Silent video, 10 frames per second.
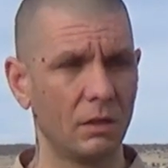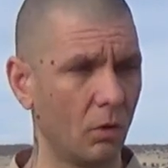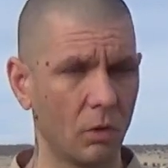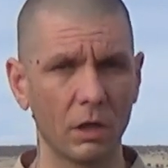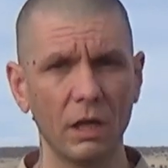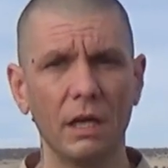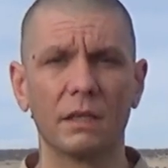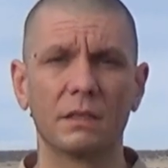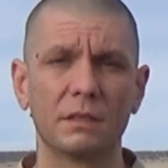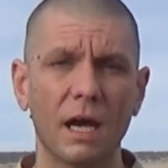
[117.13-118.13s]
Or
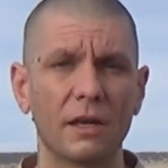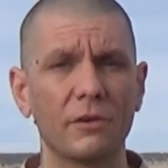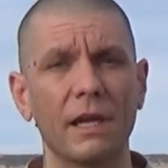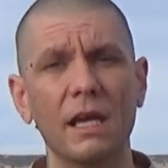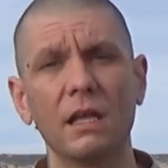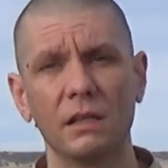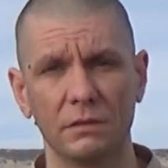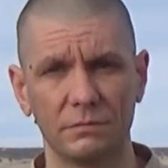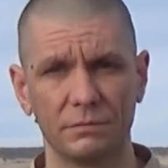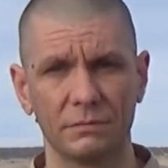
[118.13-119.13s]
Dareel
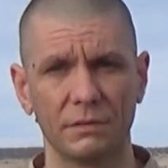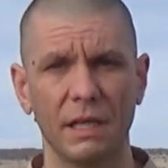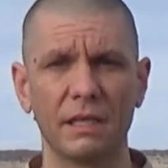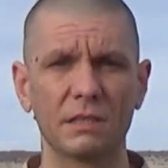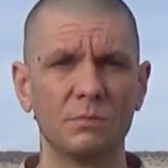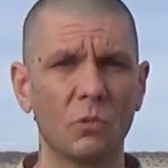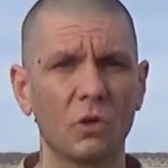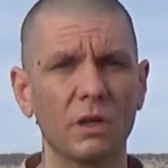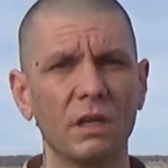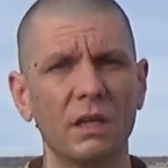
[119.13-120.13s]
in its
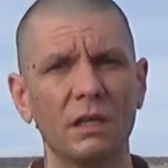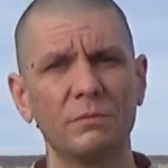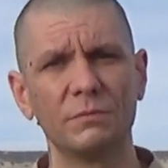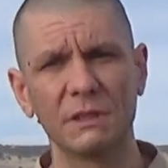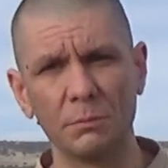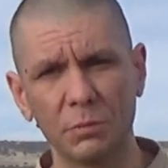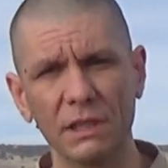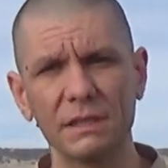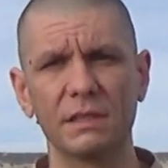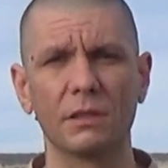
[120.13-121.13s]
more
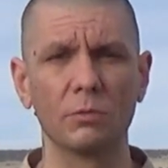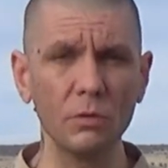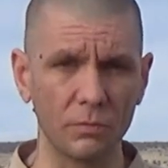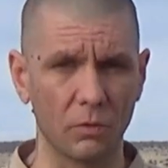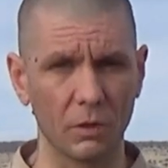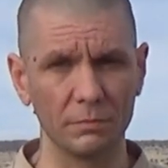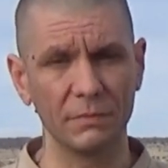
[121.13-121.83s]
simplistic root form